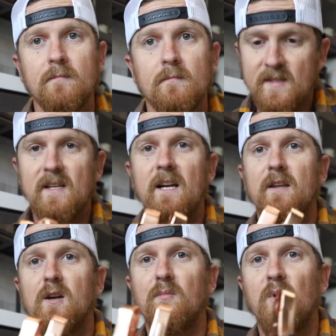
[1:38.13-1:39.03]
Inside of
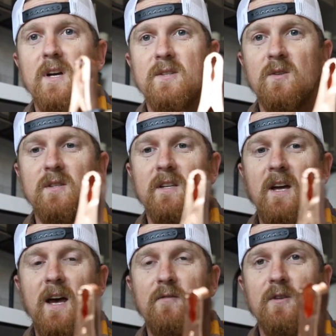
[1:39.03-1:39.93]
the compressor is gonna
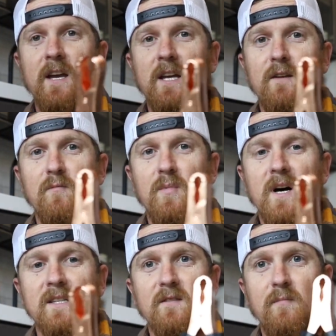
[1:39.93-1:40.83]
have your negative and
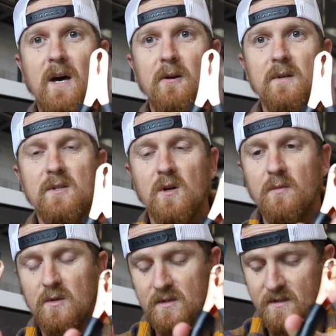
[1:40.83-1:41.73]
positive battery
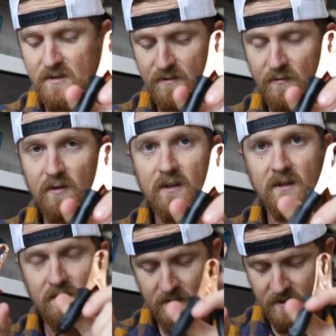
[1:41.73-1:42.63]
terminals. These are for the
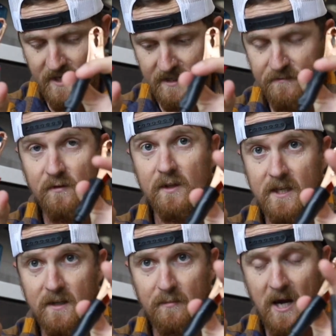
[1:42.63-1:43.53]
to
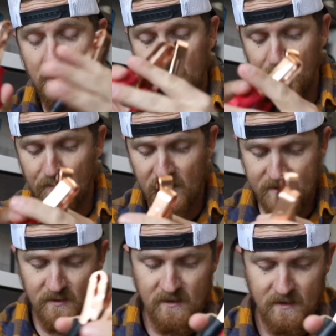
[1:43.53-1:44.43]
get the power of the compressor.